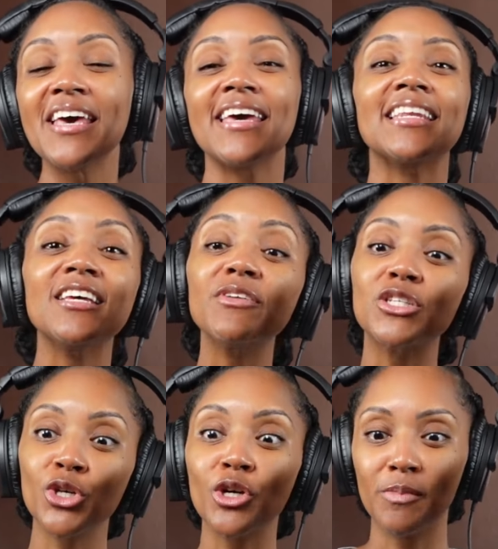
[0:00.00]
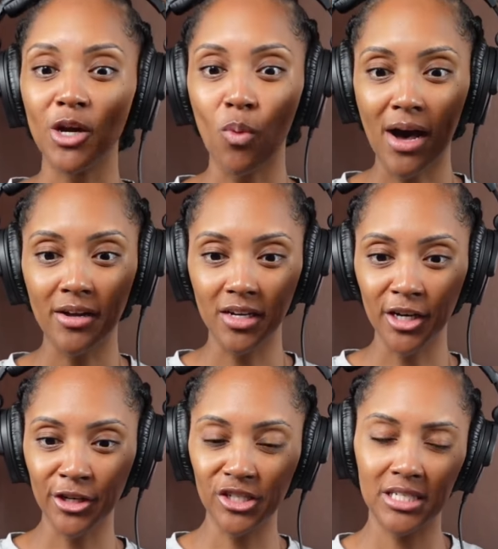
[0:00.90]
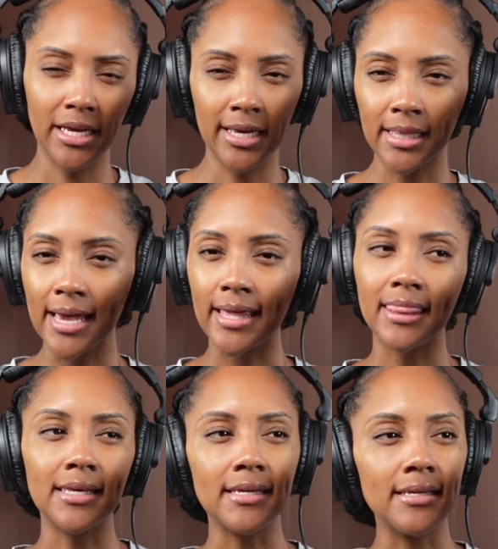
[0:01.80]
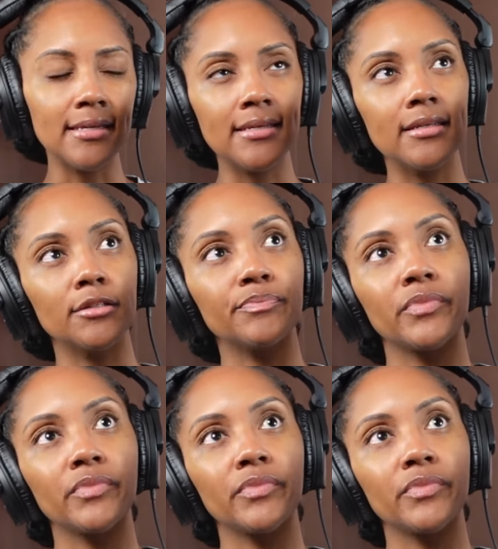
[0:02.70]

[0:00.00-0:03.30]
It even took me a while to understand like the